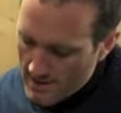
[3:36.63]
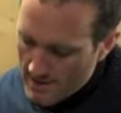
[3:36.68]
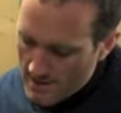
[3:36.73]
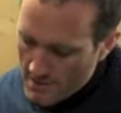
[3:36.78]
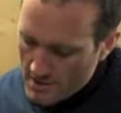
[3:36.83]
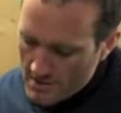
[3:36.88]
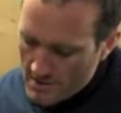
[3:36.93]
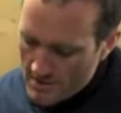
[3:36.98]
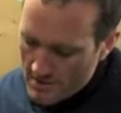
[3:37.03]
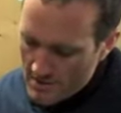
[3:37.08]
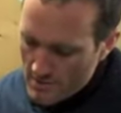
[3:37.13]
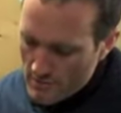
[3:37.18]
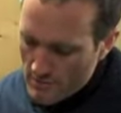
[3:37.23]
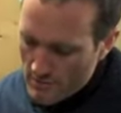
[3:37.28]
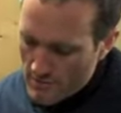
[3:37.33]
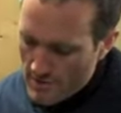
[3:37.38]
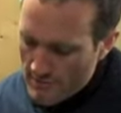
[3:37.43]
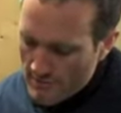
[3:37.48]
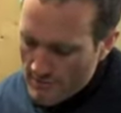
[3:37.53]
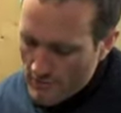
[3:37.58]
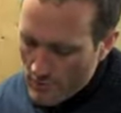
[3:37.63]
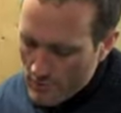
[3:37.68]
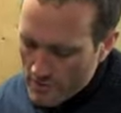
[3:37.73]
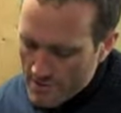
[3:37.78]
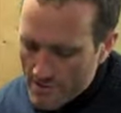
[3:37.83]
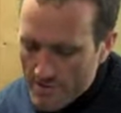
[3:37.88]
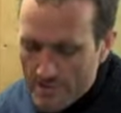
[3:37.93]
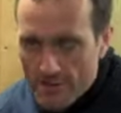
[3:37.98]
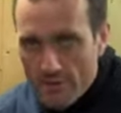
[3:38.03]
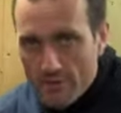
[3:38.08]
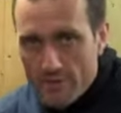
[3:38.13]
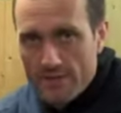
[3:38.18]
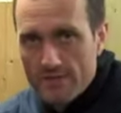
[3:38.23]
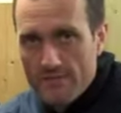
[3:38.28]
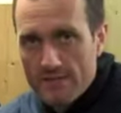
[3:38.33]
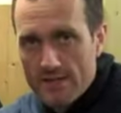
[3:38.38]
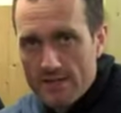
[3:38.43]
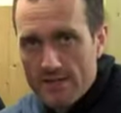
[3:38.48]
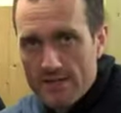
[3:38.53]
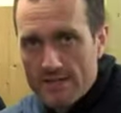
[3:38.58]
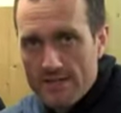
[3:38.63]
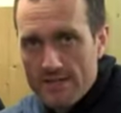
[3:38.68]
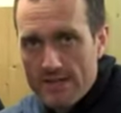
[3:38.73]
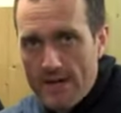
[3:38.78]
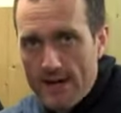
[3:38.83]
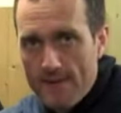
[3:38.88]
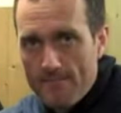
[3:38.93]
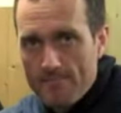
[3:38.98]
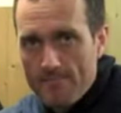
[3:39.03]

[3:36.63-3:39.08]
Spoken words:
just to sort of reinforce the suit, you can see that.